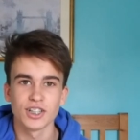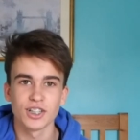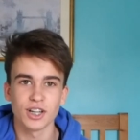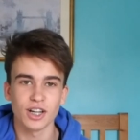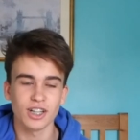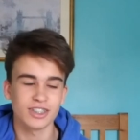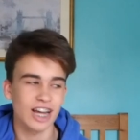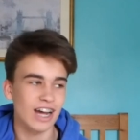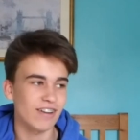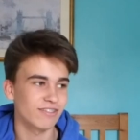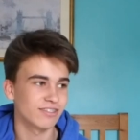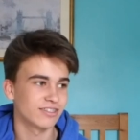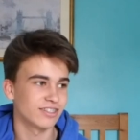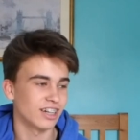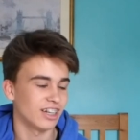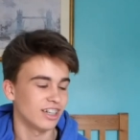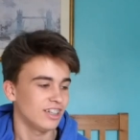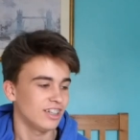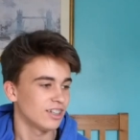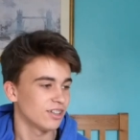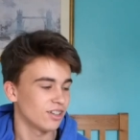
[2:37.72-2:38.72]
I'd have
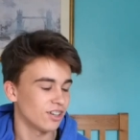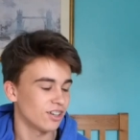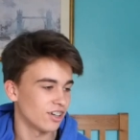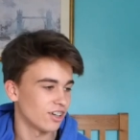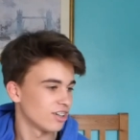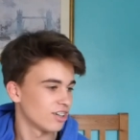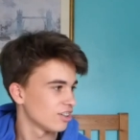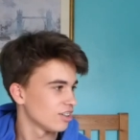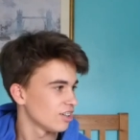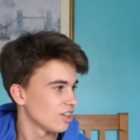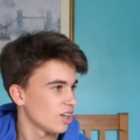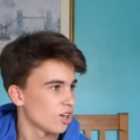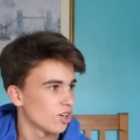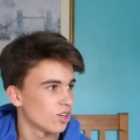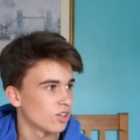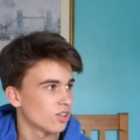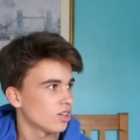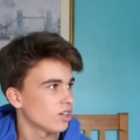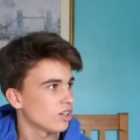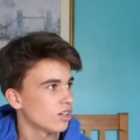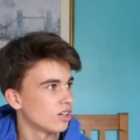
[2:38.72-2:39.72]
to,
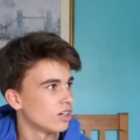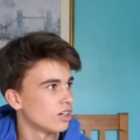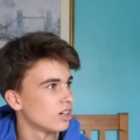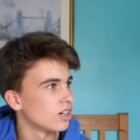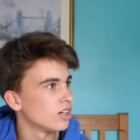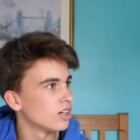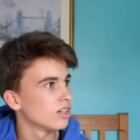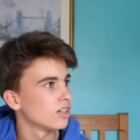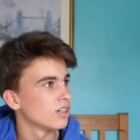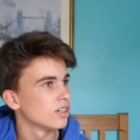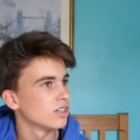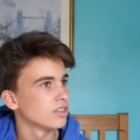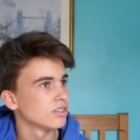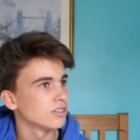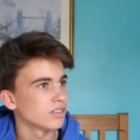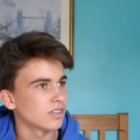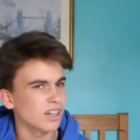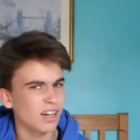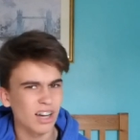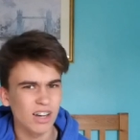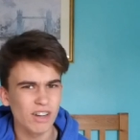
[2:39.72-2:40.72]
oh,
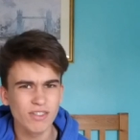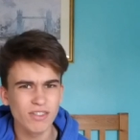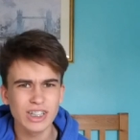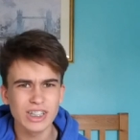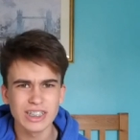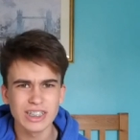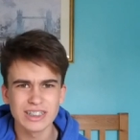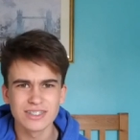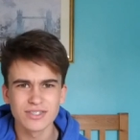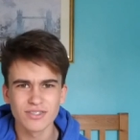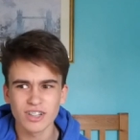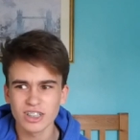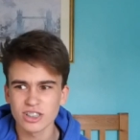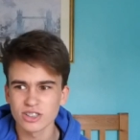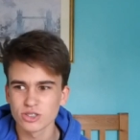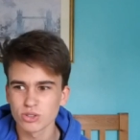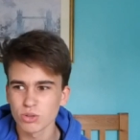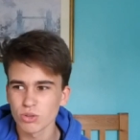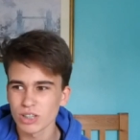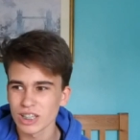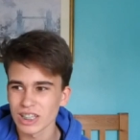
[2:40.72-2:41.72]
oh, I really need to
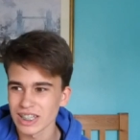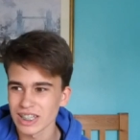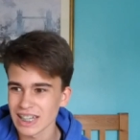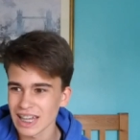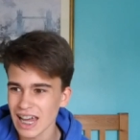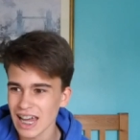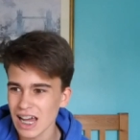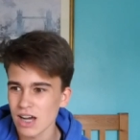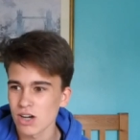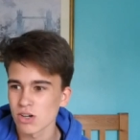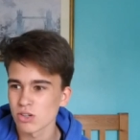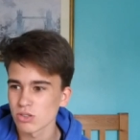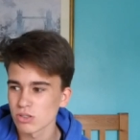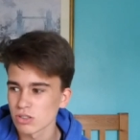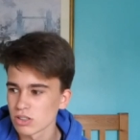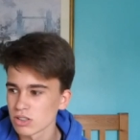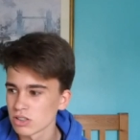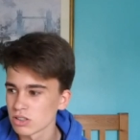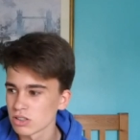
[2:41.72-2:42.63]
find a talking cow.